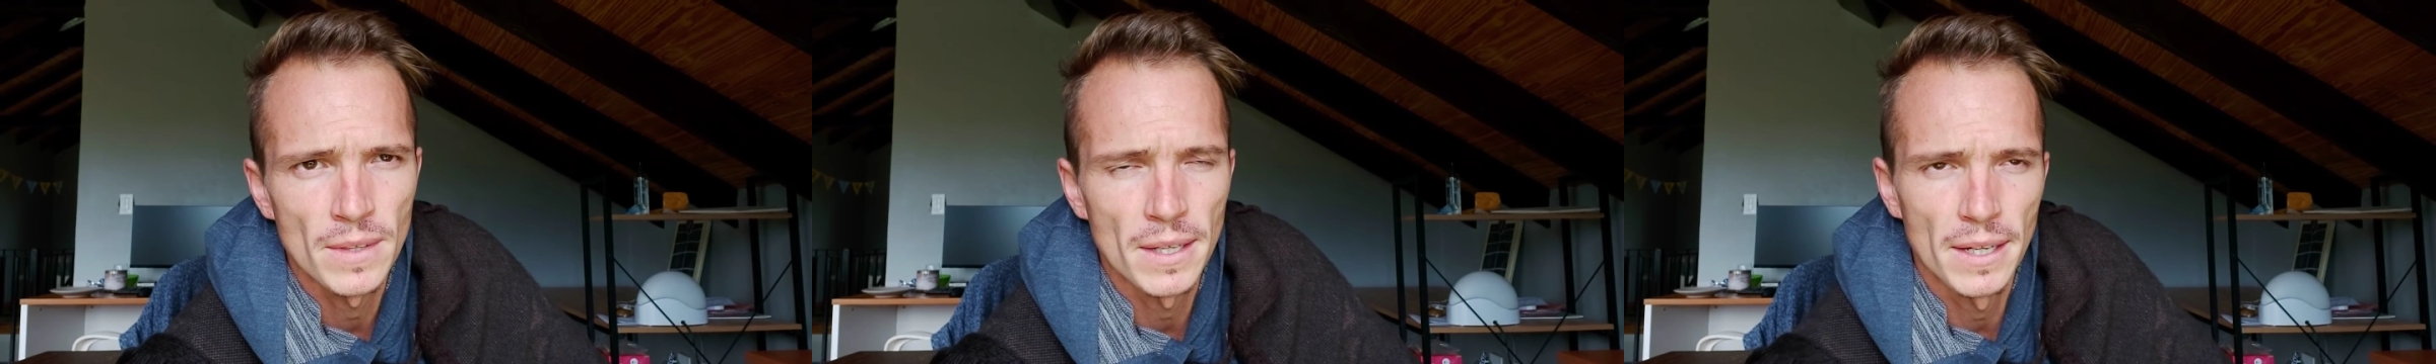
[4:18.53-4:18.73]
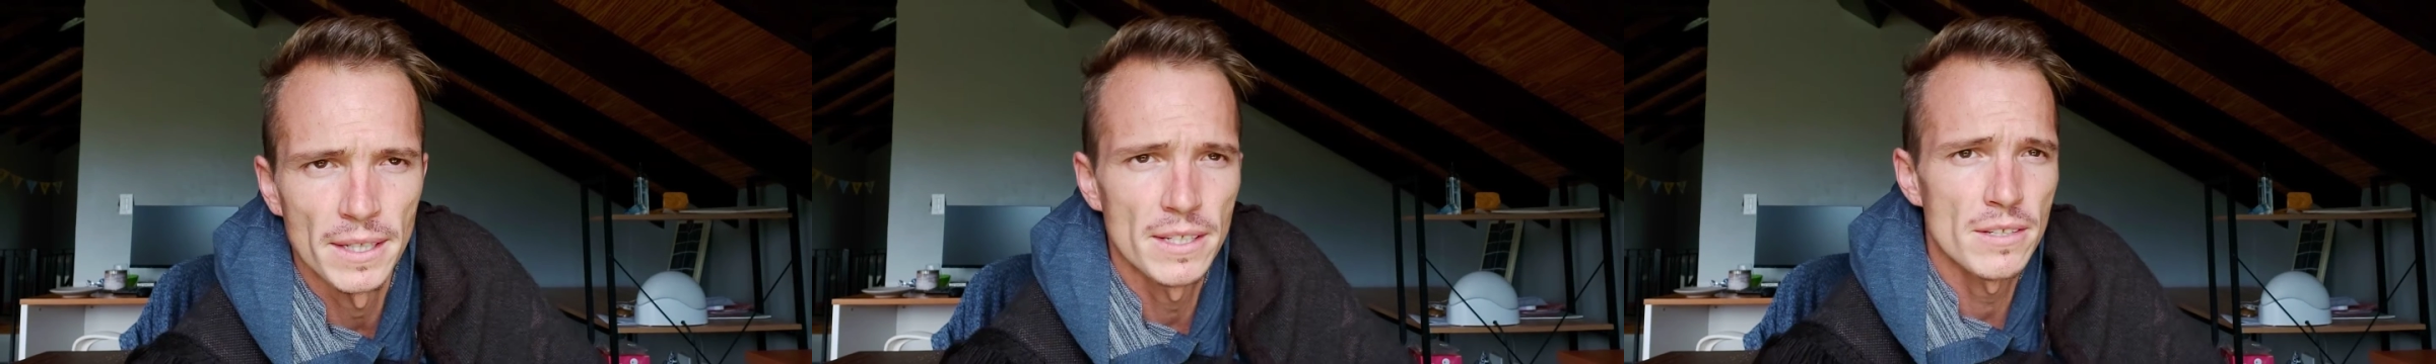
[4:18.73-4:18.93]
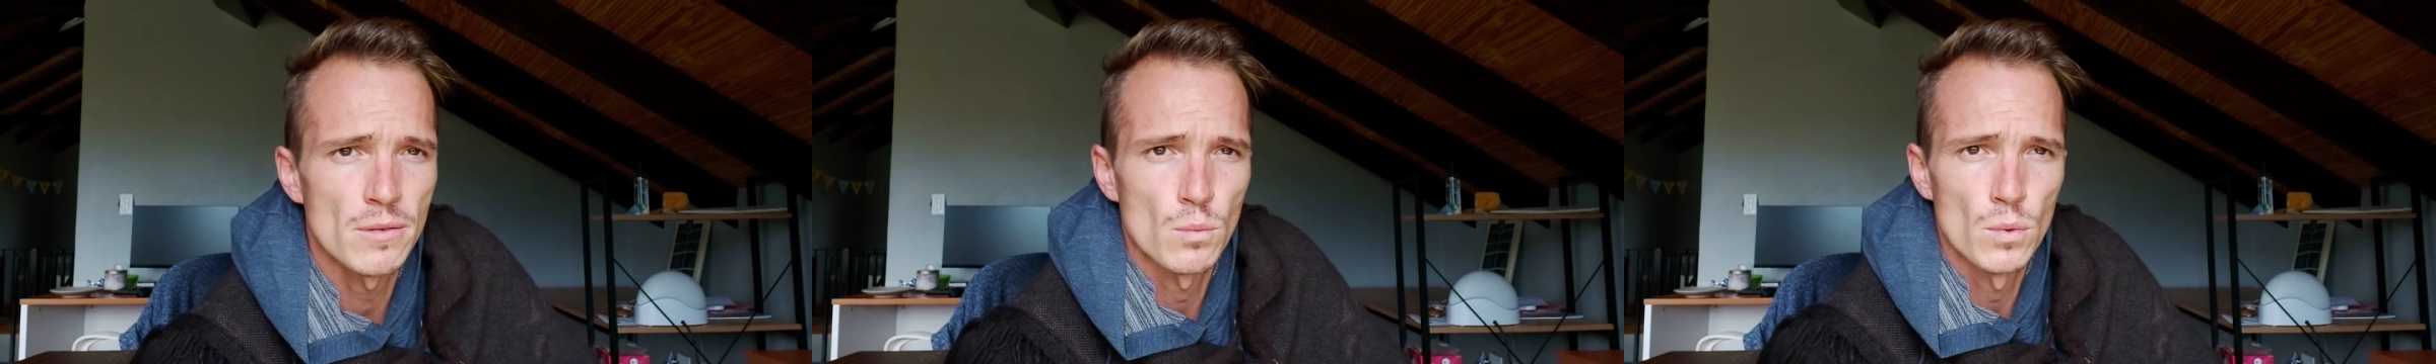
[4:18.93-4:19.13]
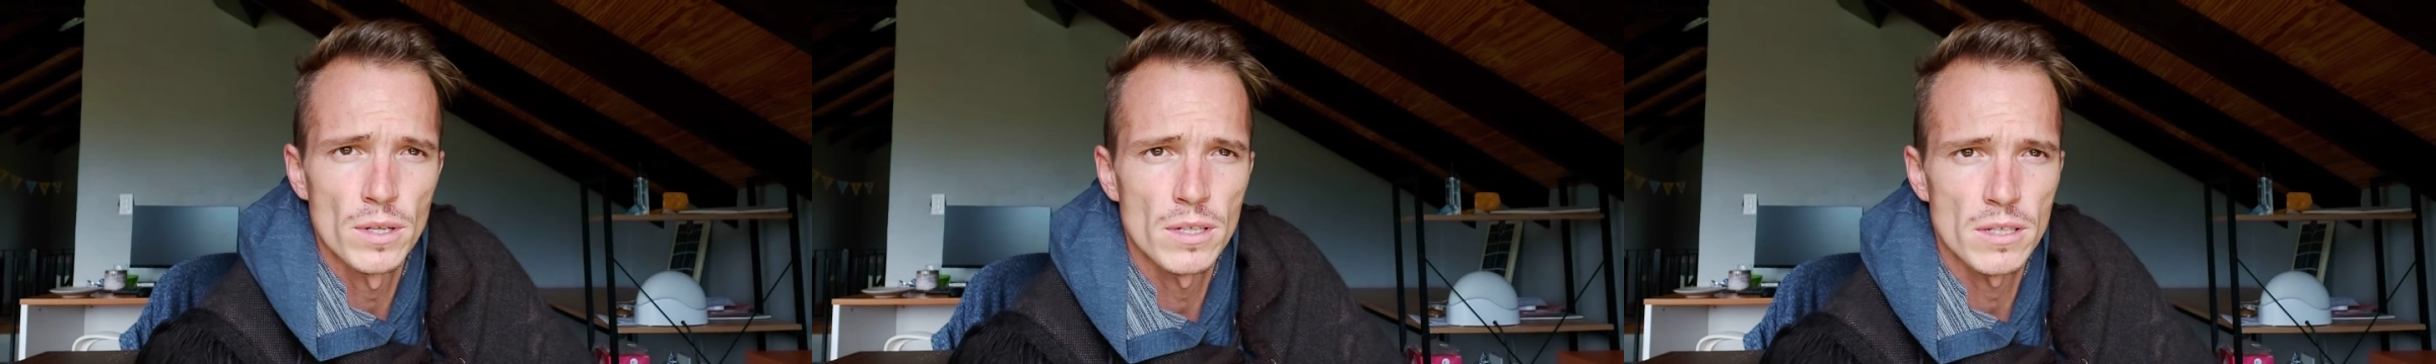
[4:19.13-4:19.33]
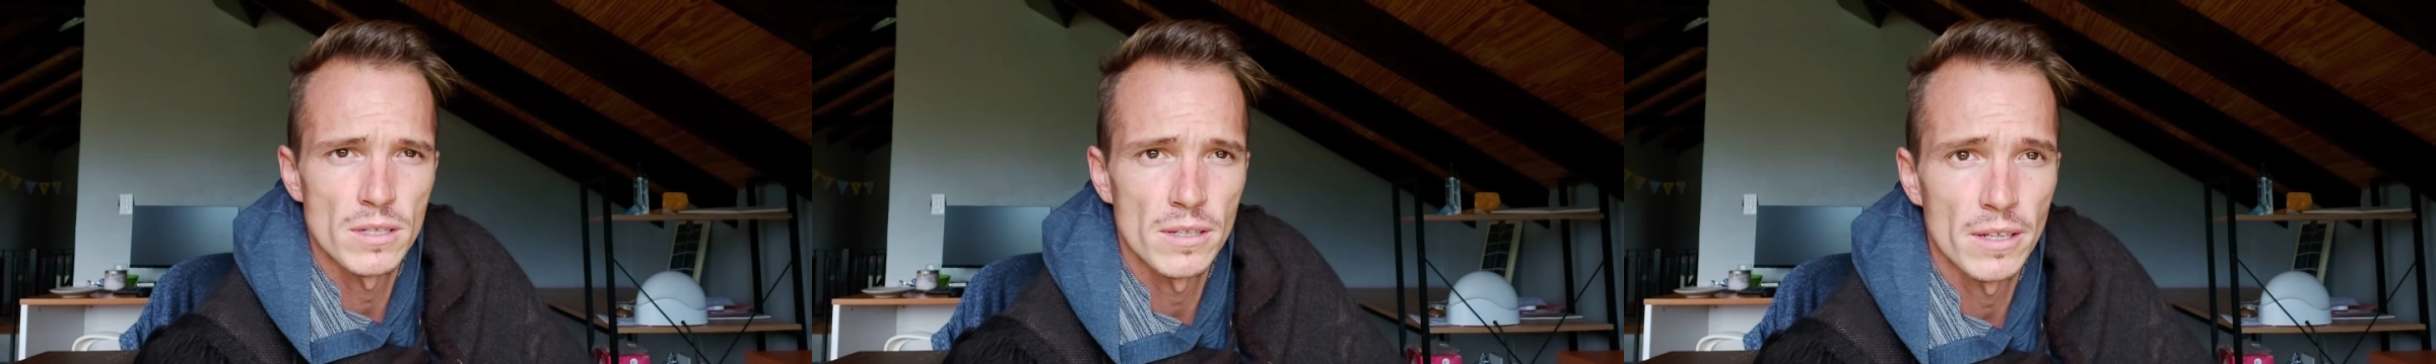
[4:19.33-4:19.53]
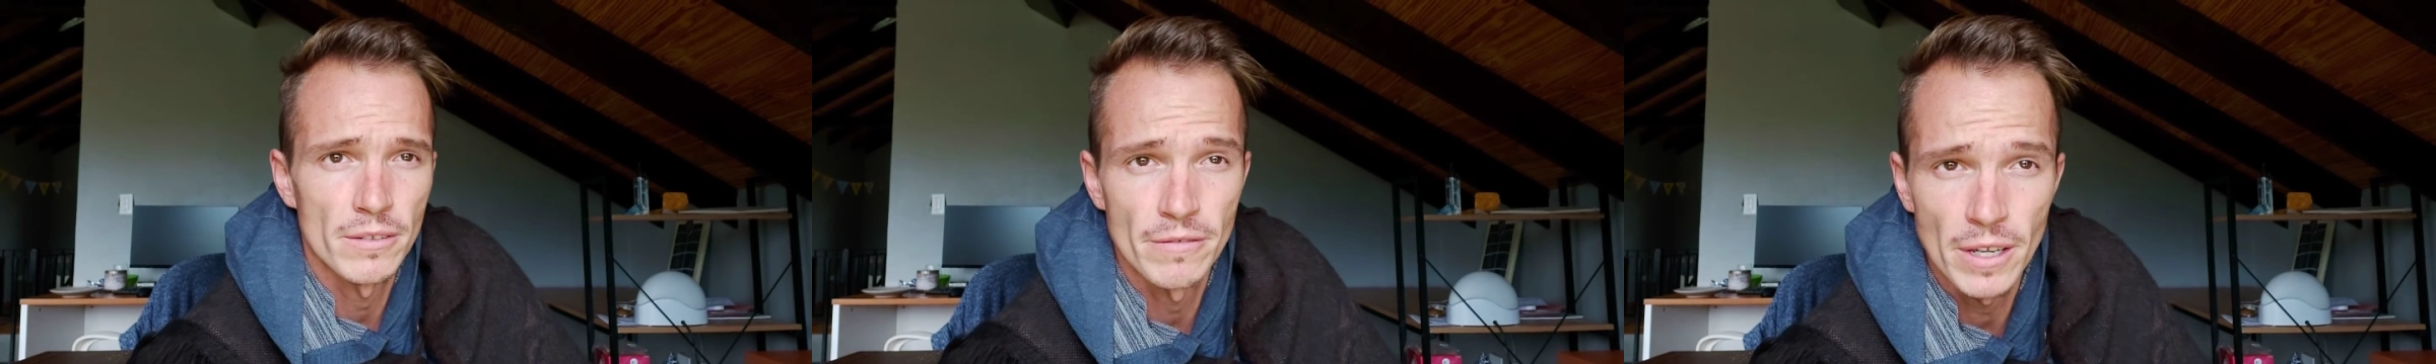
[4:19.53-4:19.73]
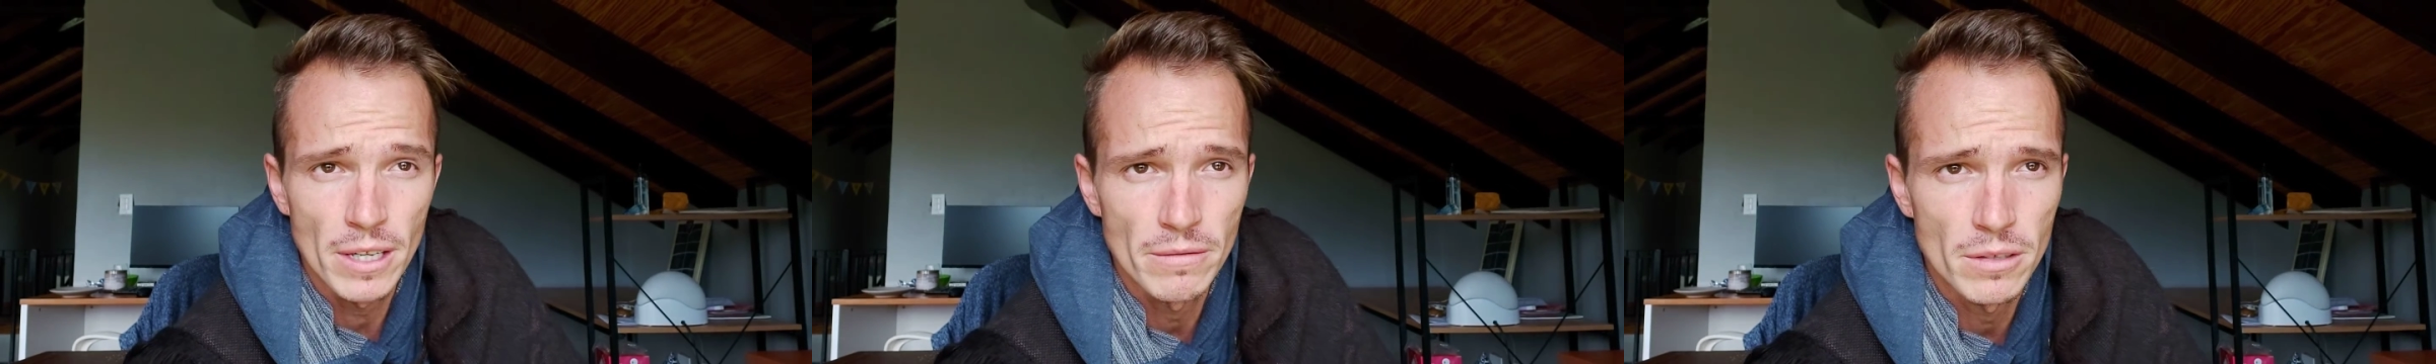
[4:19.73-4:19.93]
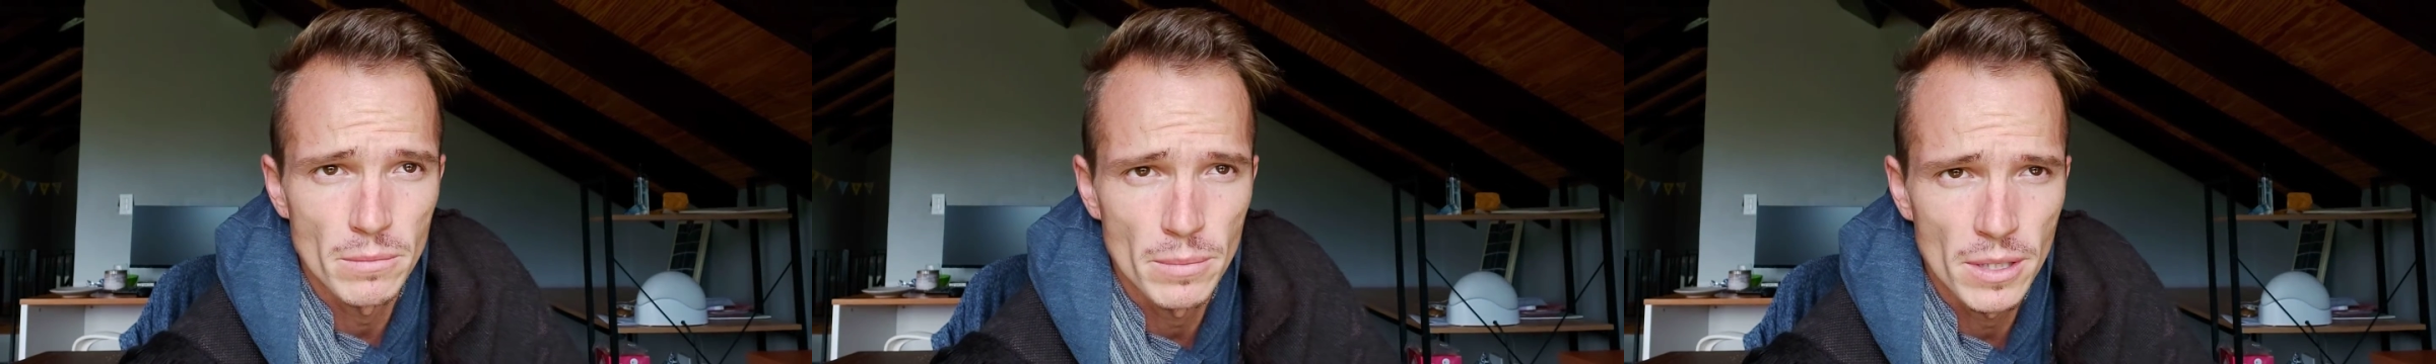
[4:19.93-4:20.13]
And this works in their
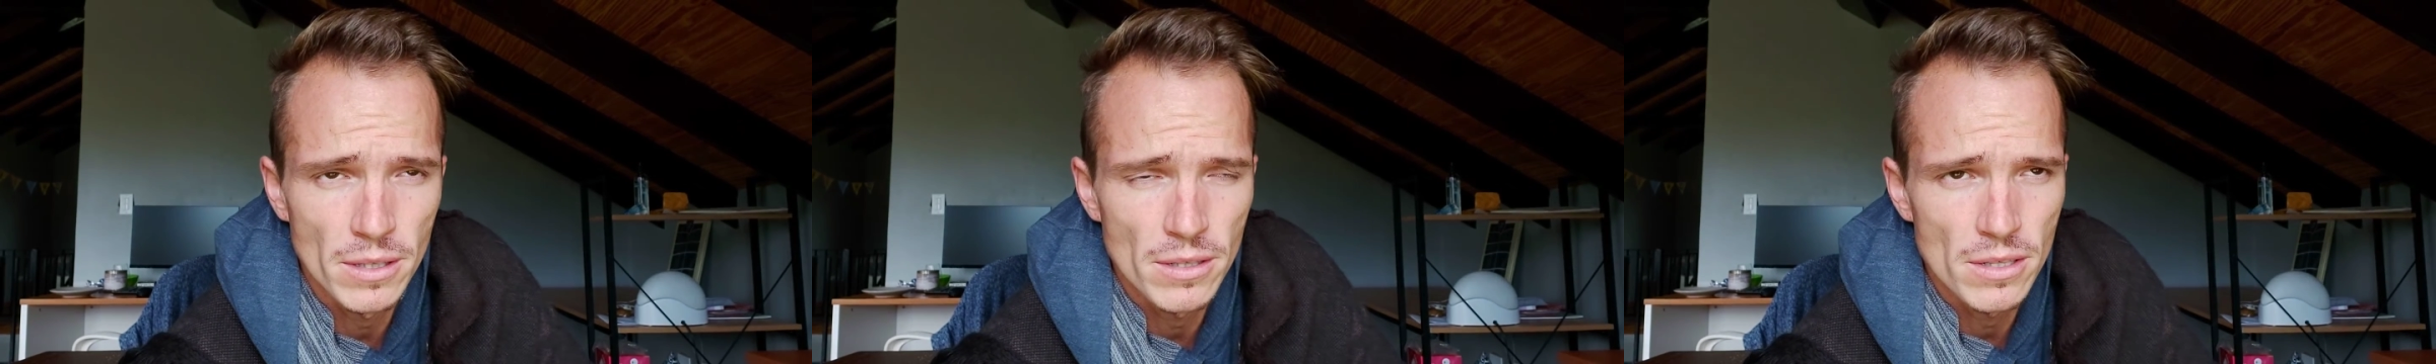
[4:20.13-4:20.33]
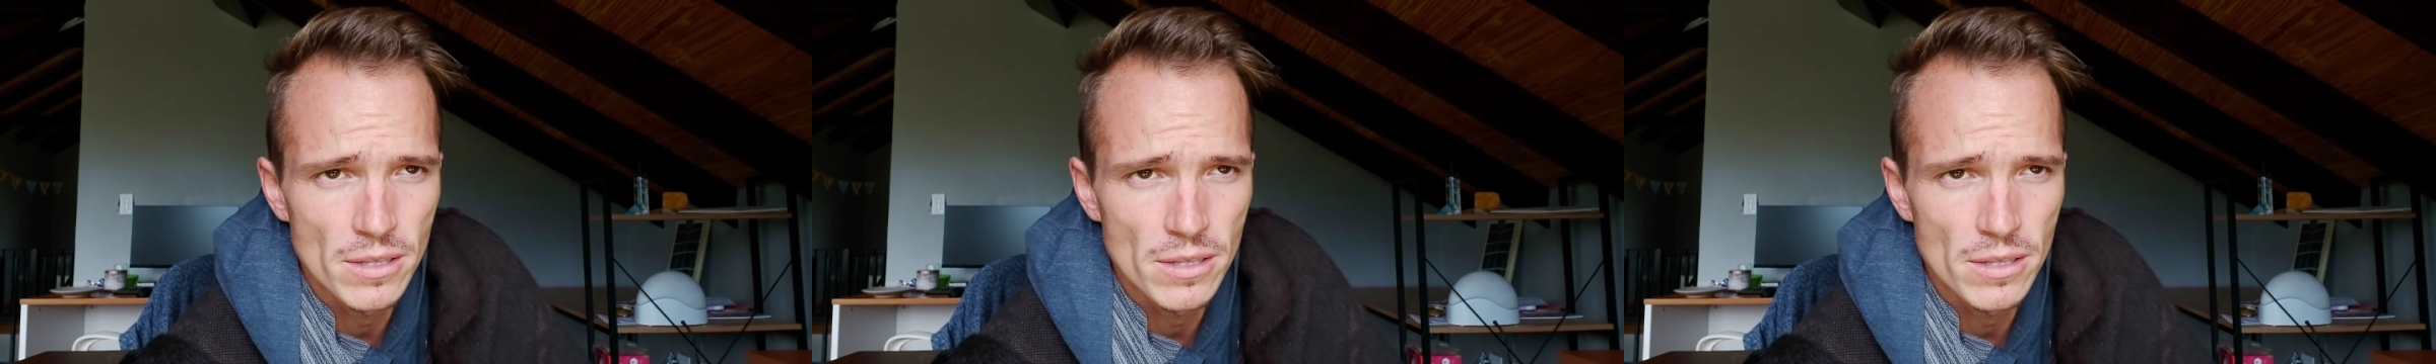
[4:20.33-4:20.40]
favor because